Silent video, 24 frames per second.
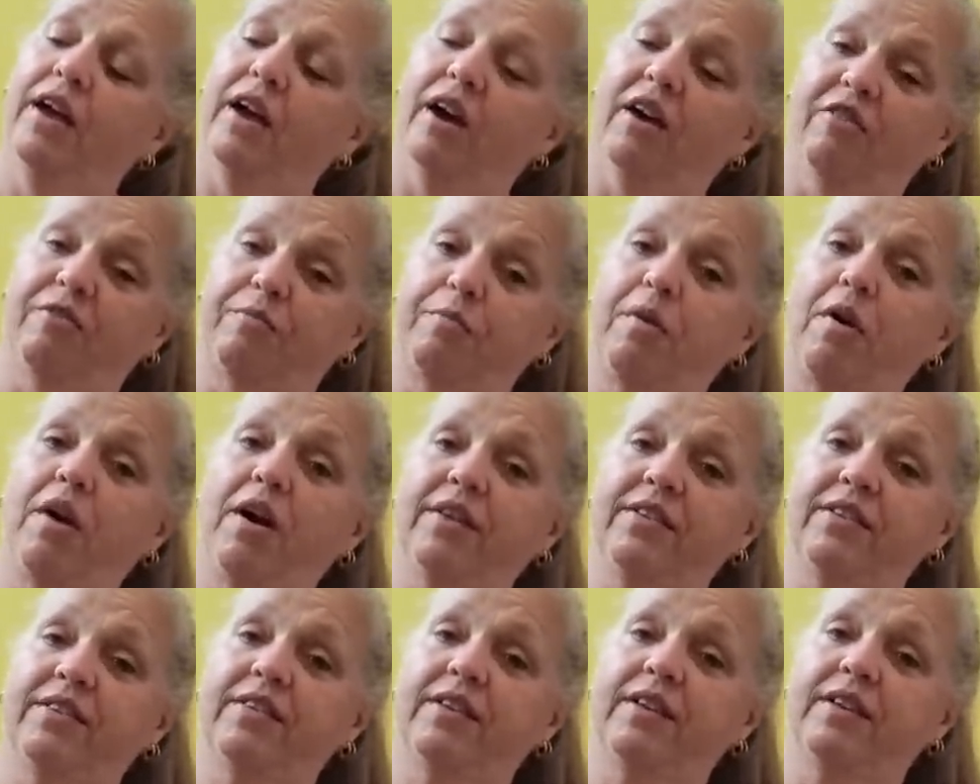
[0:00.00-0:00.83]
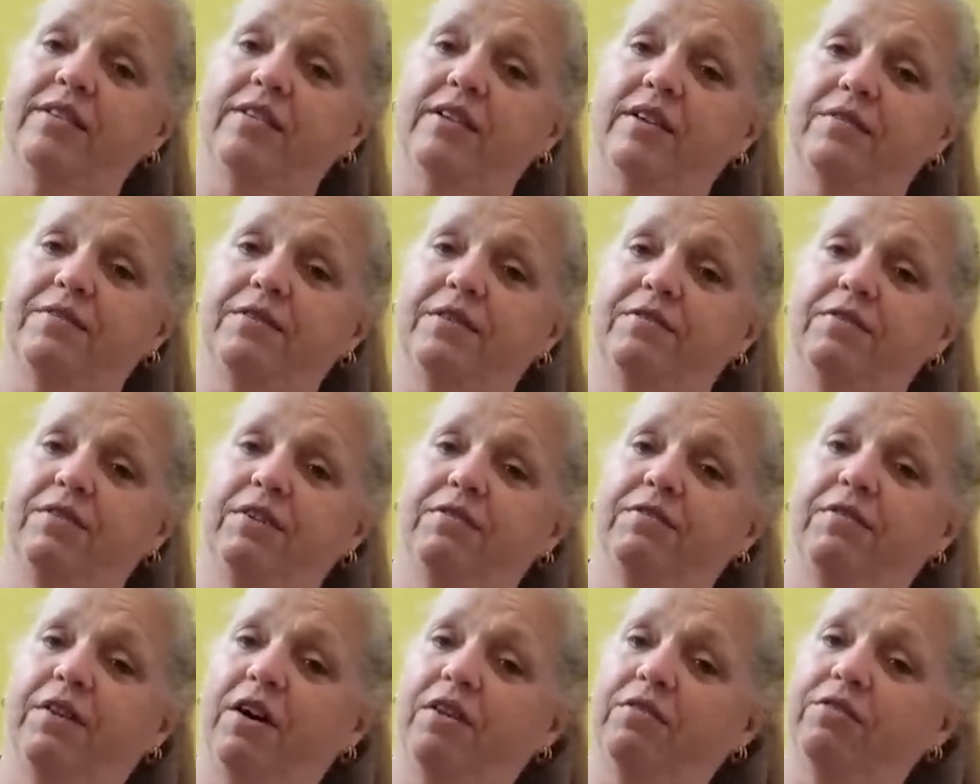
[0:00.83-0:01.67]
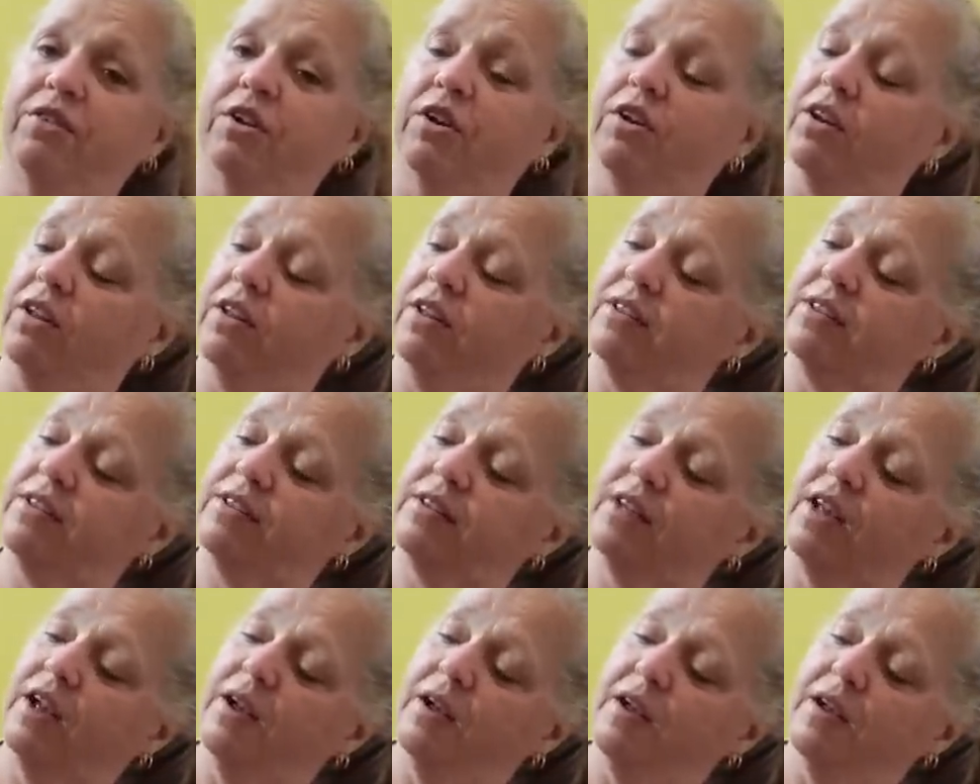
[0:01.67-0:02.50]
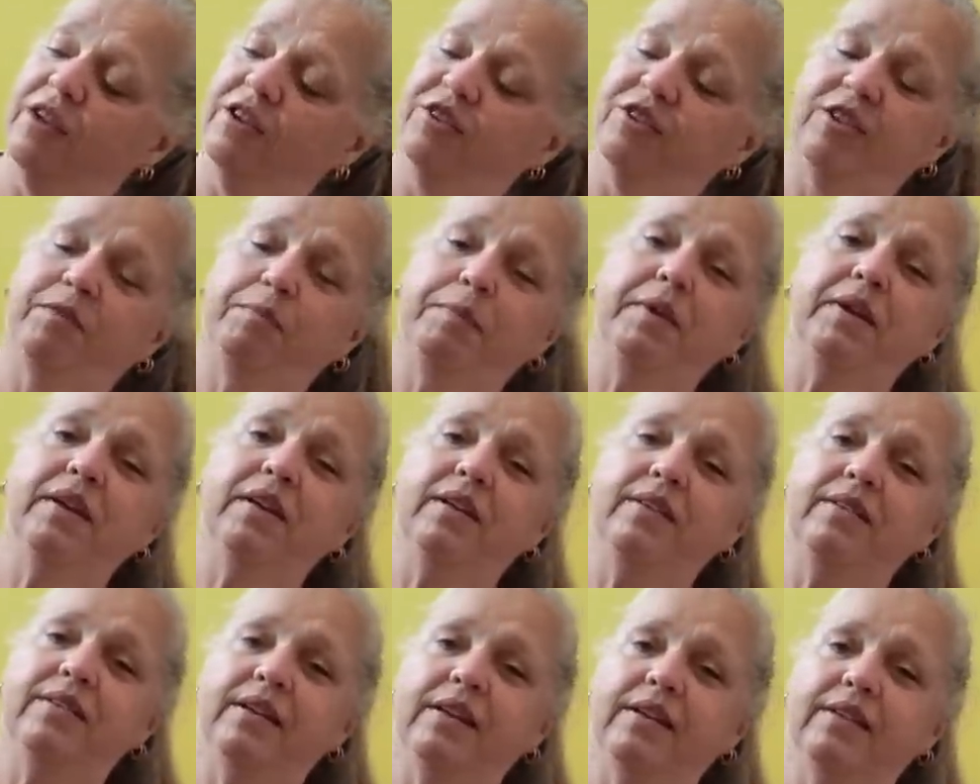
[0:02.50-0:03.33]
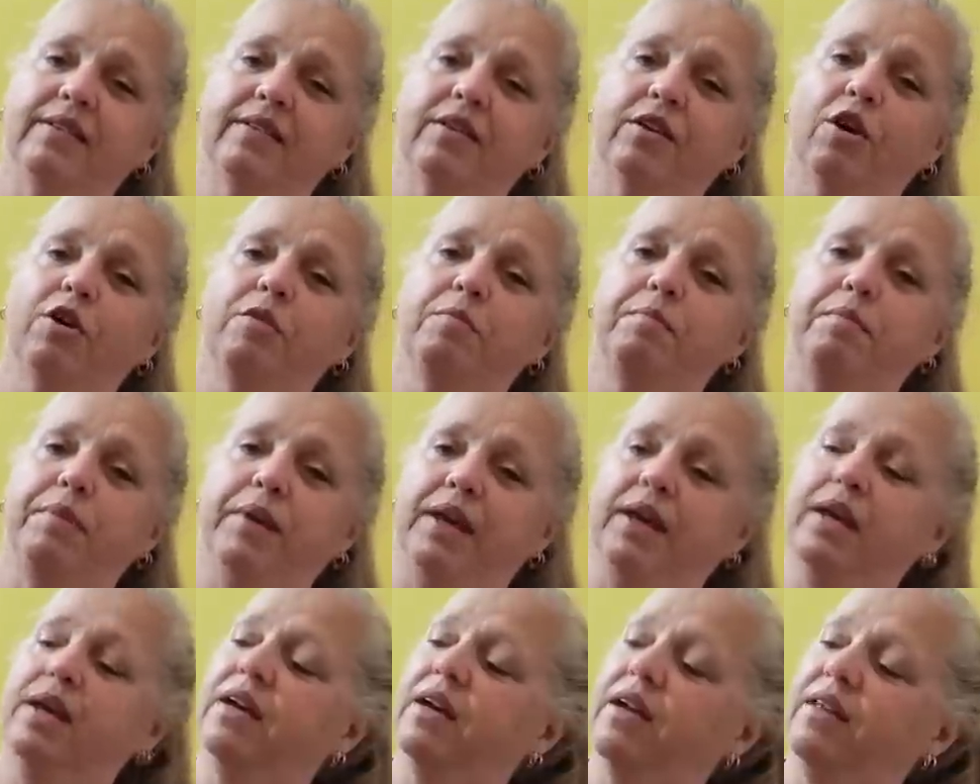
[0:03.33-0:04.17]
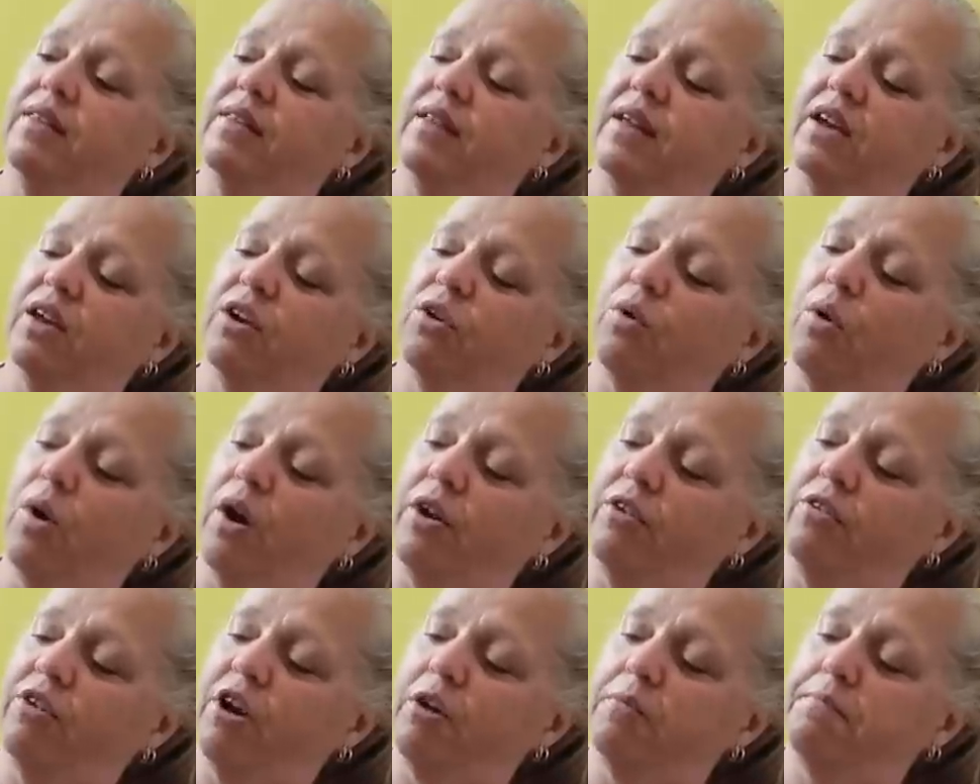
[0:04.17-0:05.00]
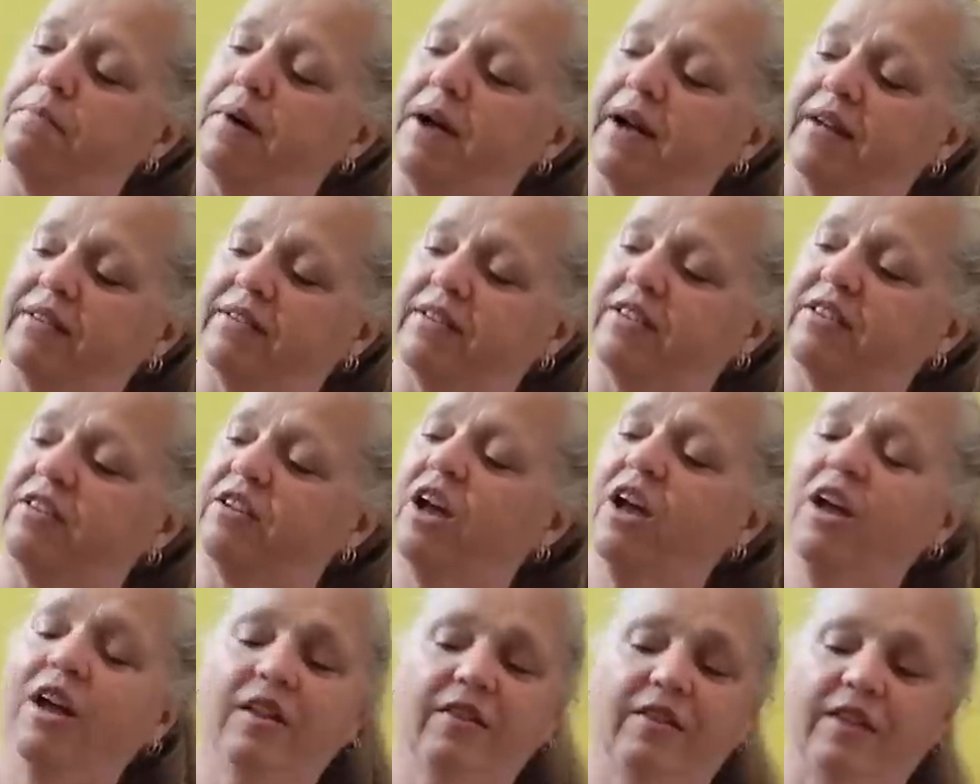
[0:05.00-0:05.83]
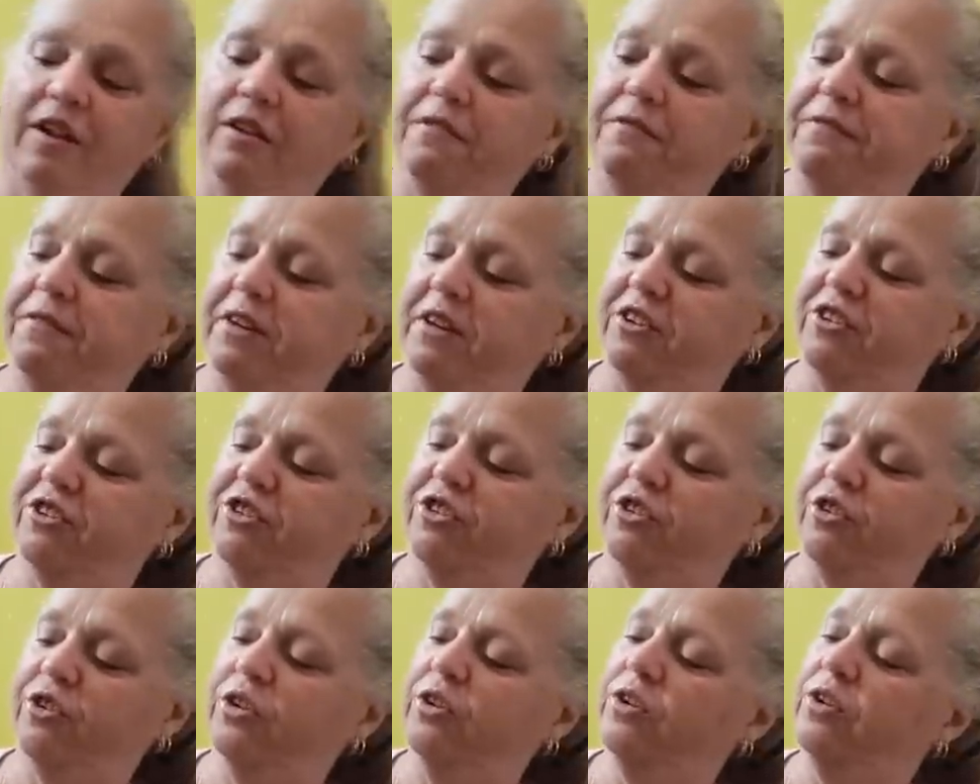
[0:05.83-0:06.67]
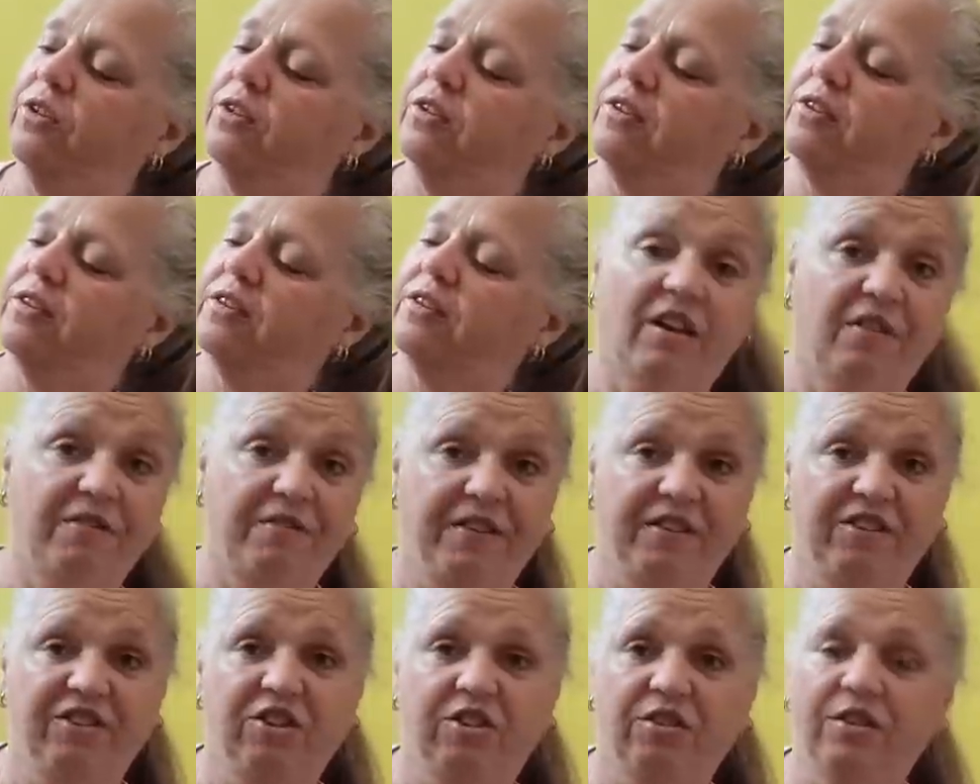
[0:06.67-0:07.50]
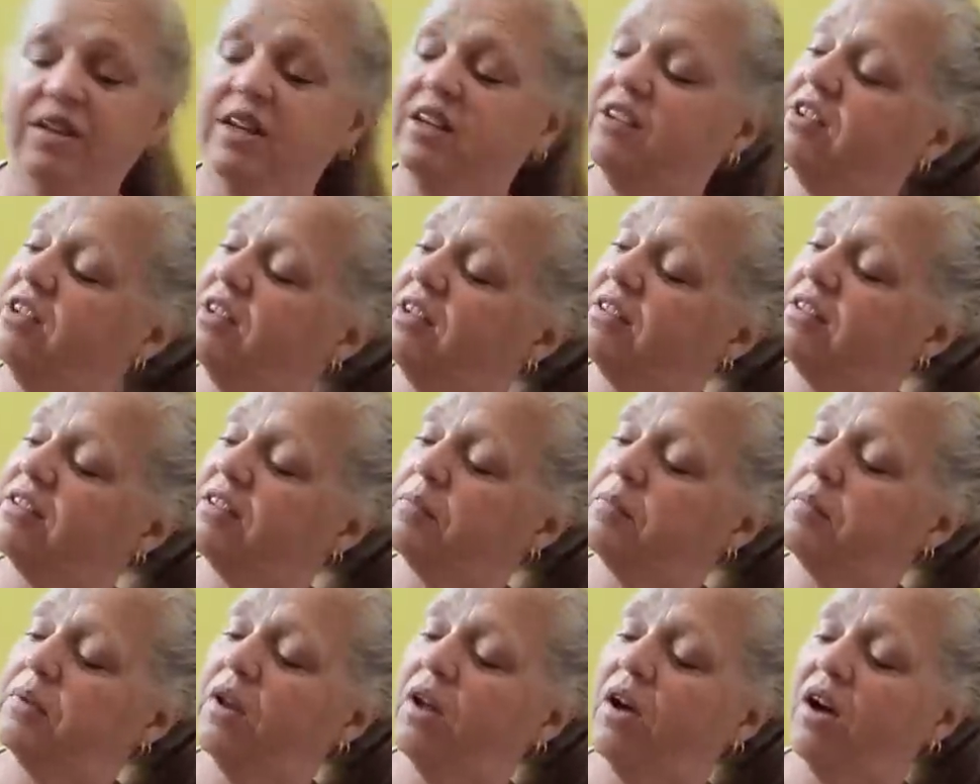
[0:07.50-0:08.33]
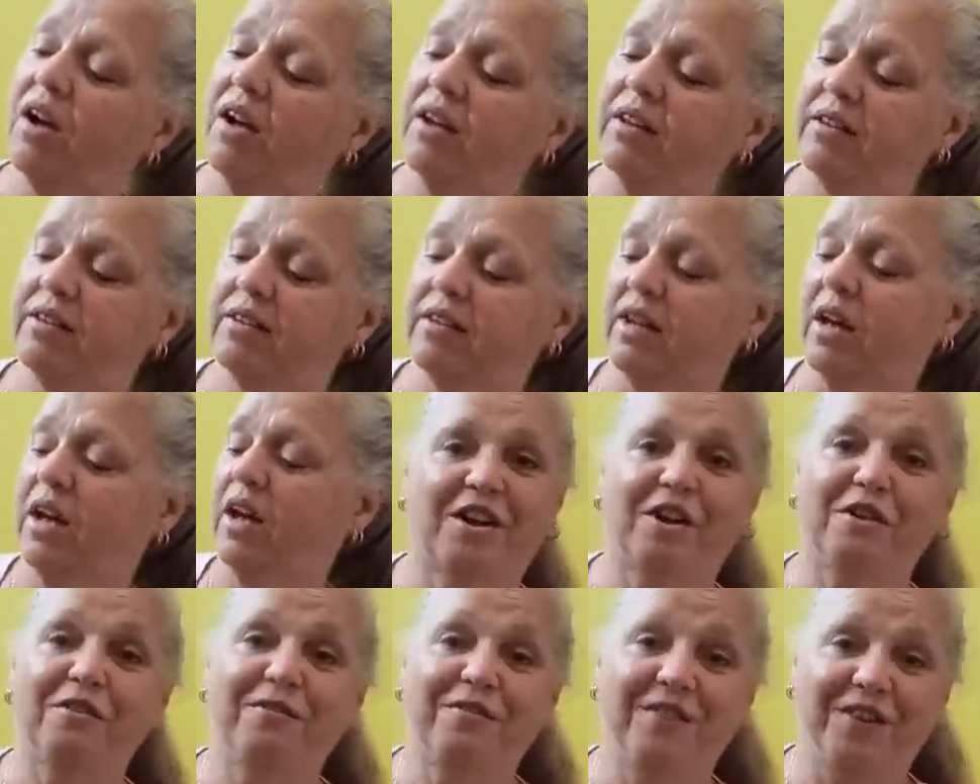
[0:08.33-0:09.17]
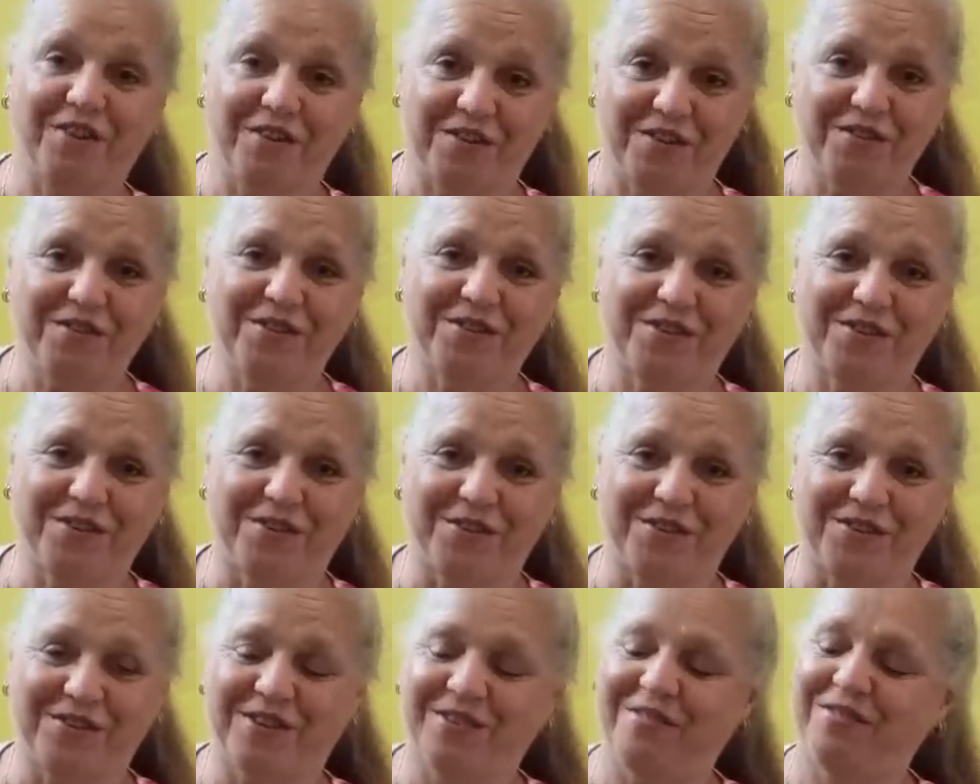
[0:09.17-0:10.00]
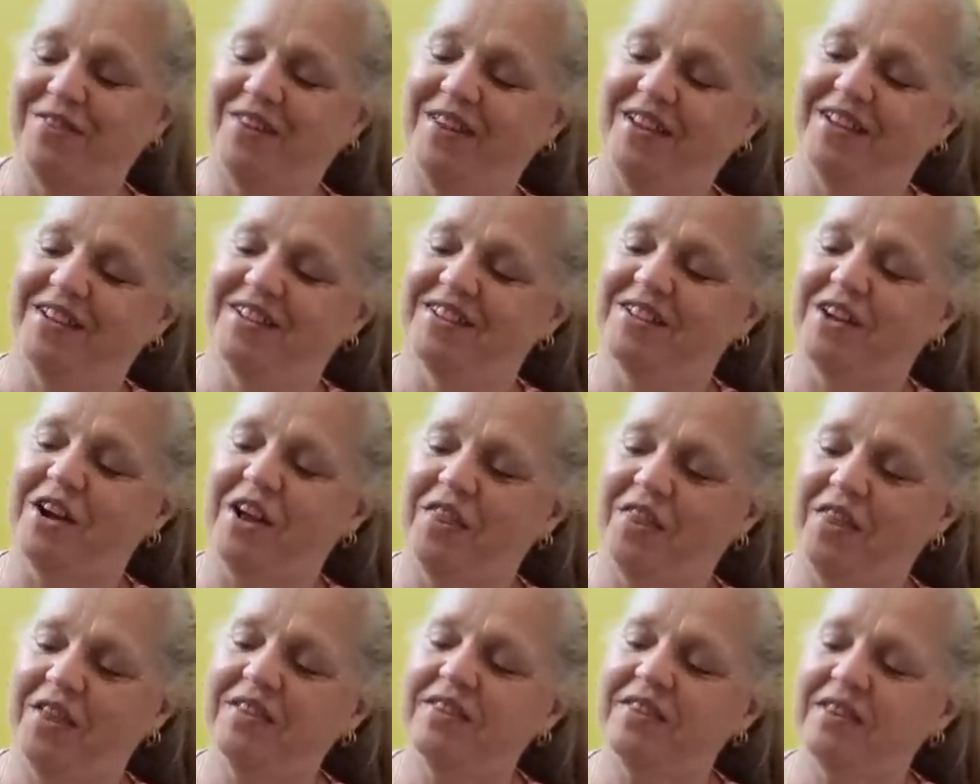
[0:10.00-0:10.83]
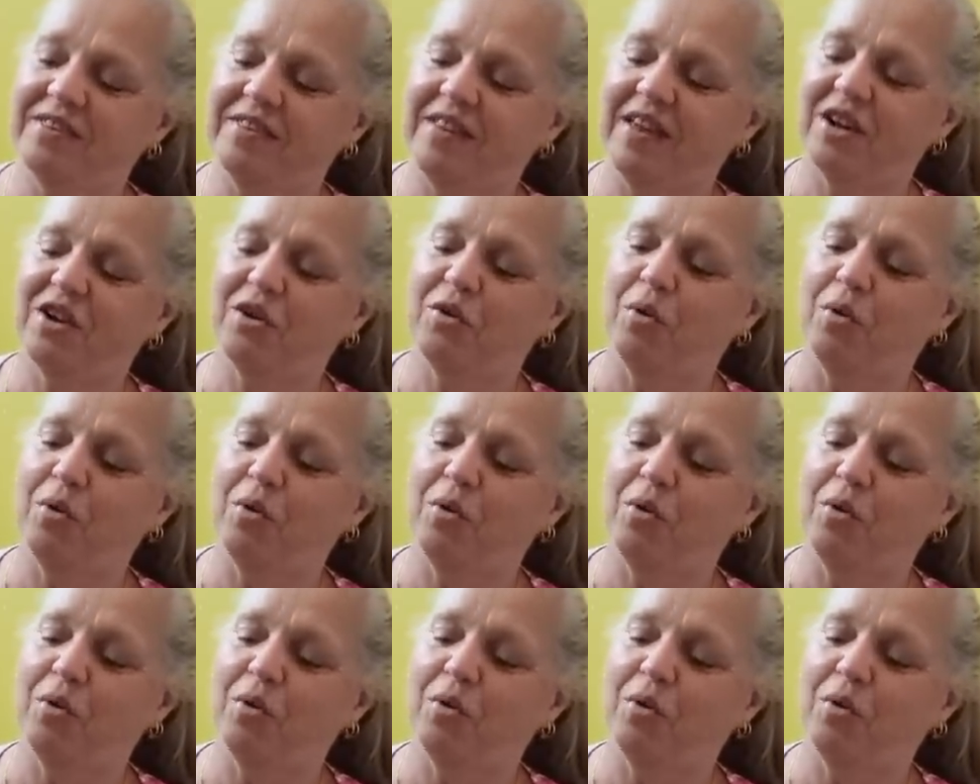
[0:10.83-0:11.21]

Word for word: I've priced these at $55 just because they're so big and they're quite robust. They'll fit shoes, they'll fit your knitting supplies, they'll fit all sorts of things. So I think that they're